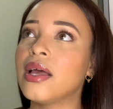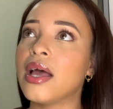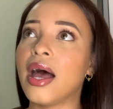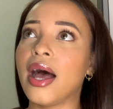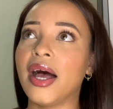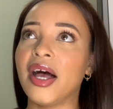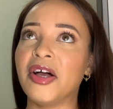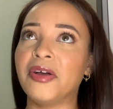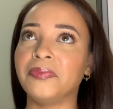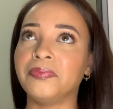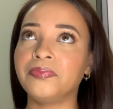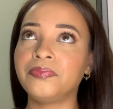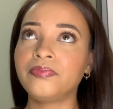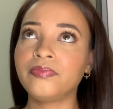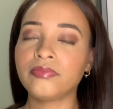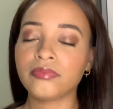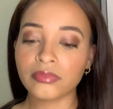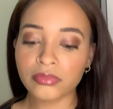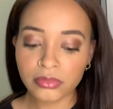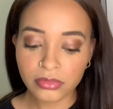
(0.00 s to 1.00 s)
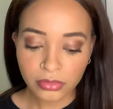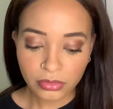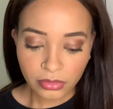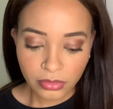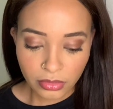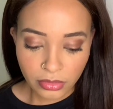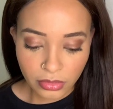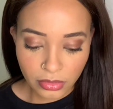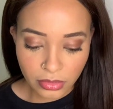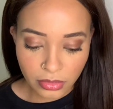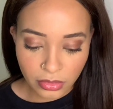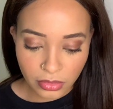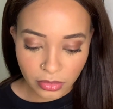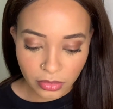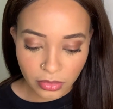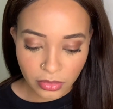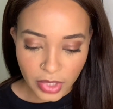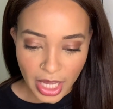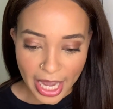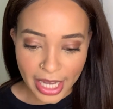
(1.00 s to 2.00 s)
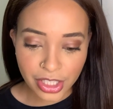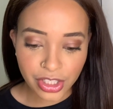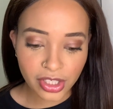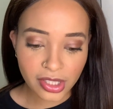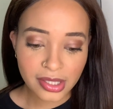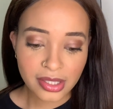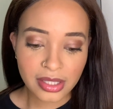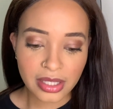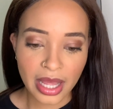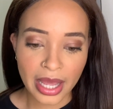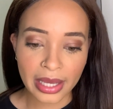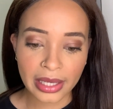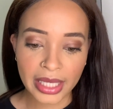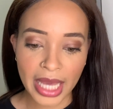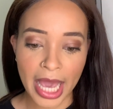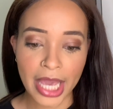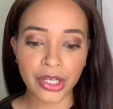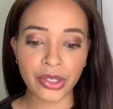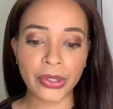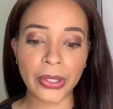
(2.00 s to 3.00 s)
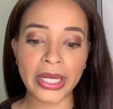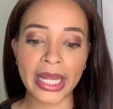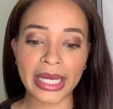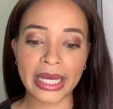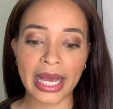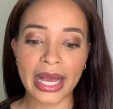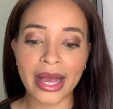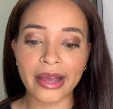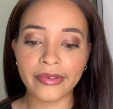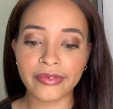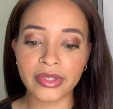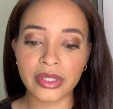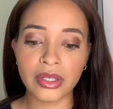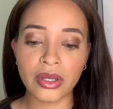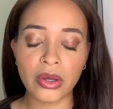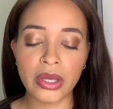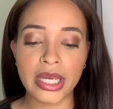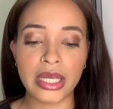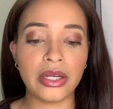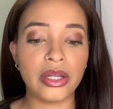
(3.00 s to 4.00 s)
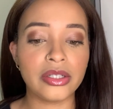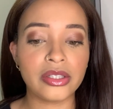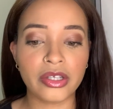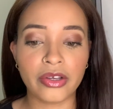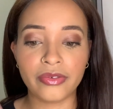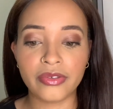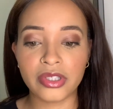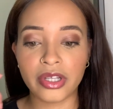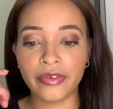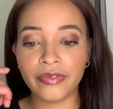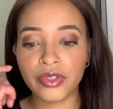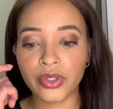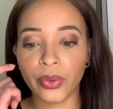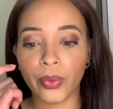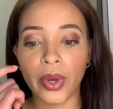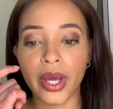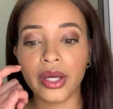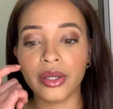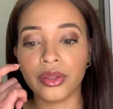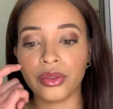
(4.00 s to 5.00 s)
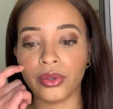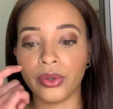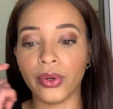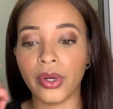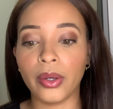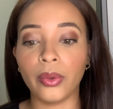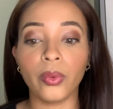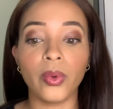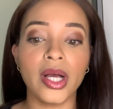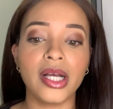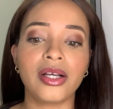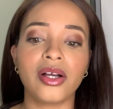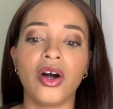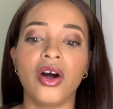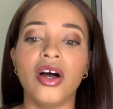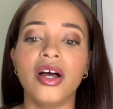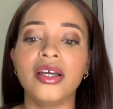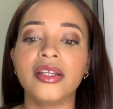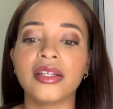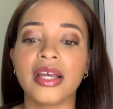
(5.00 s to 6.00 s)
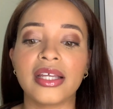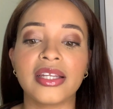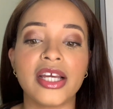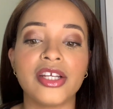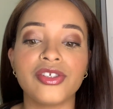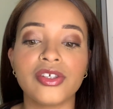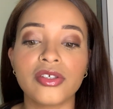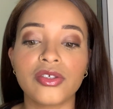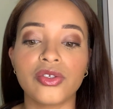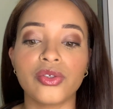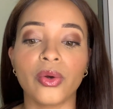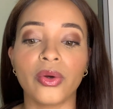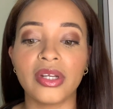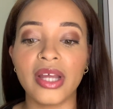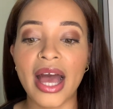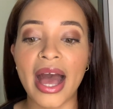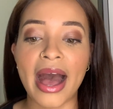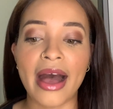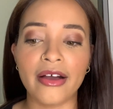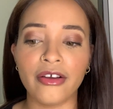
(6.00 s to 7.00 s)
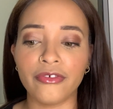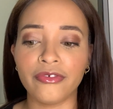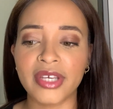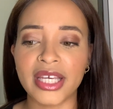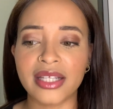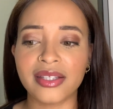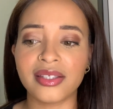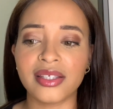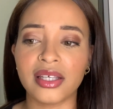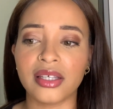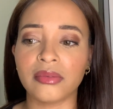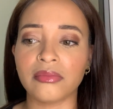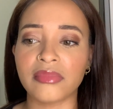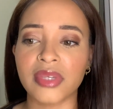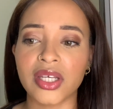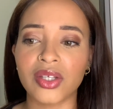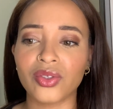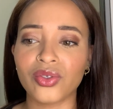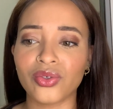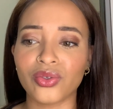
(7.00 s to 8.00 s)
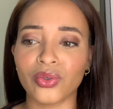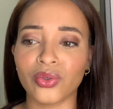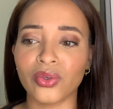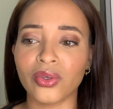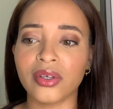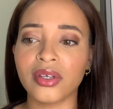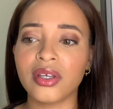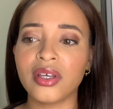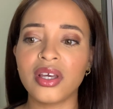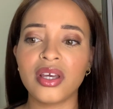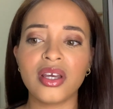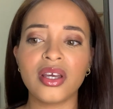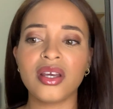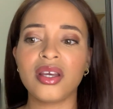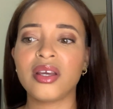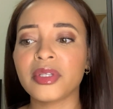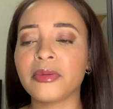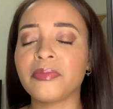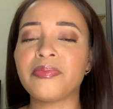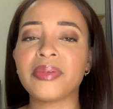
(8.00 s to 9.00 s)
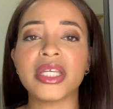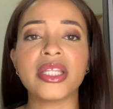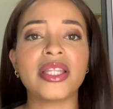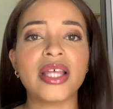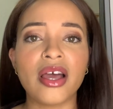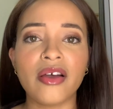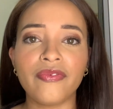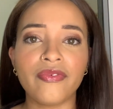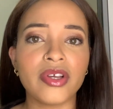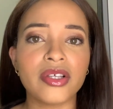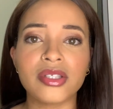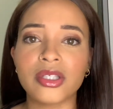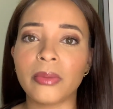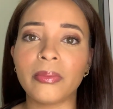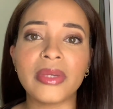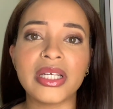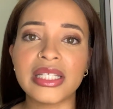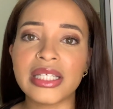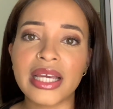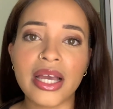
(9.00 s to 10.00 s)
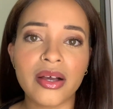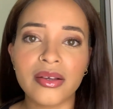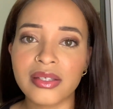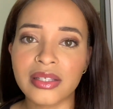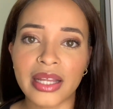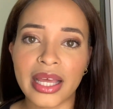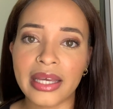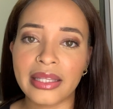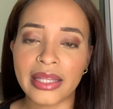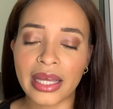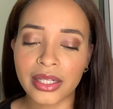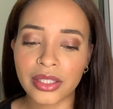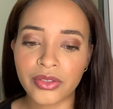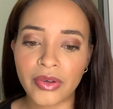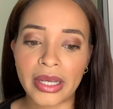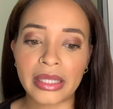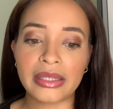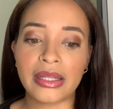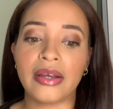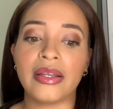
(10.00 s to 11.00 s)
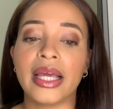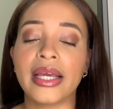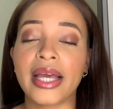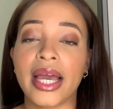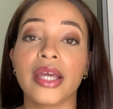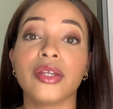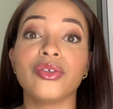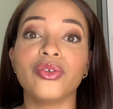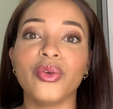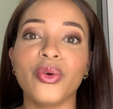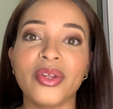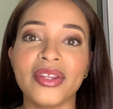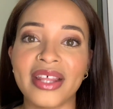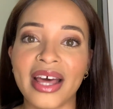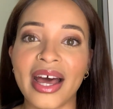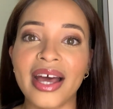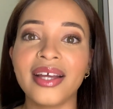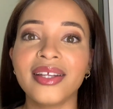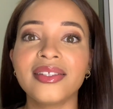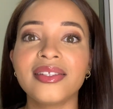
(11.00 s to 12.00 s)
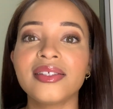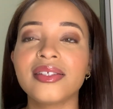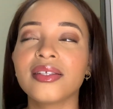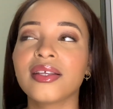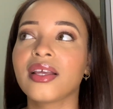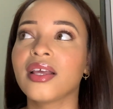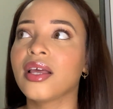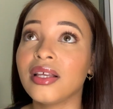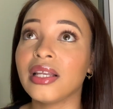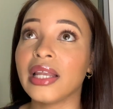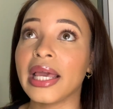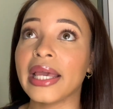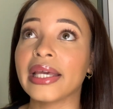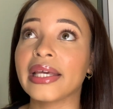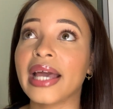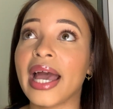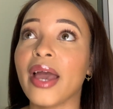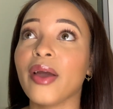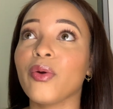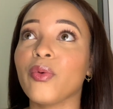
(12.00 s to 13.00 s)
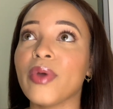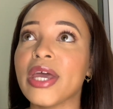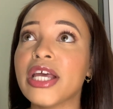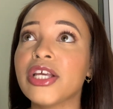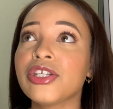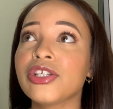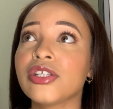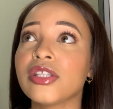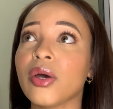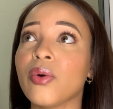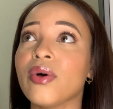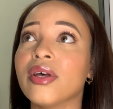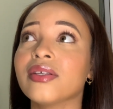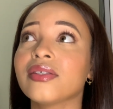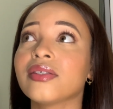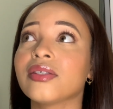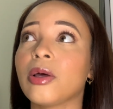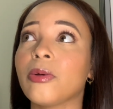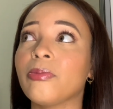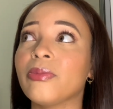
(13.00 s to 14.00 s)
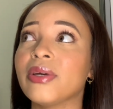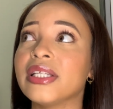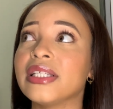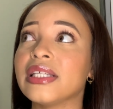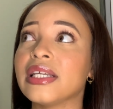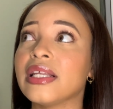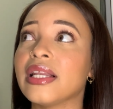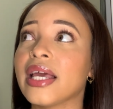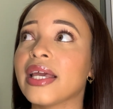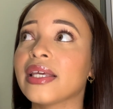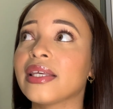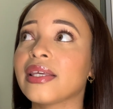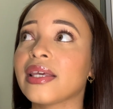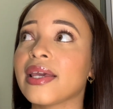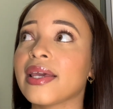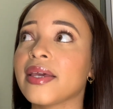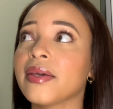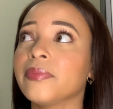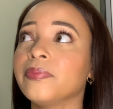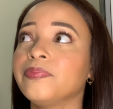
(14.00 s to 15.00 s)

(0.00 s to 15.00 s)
I just, like, I know, like, I have a lot of stuff to work through and work on, and I just don't have it in me to be there for somebody else like that right now. Like, I know that. Like, I wish there was somebody like a...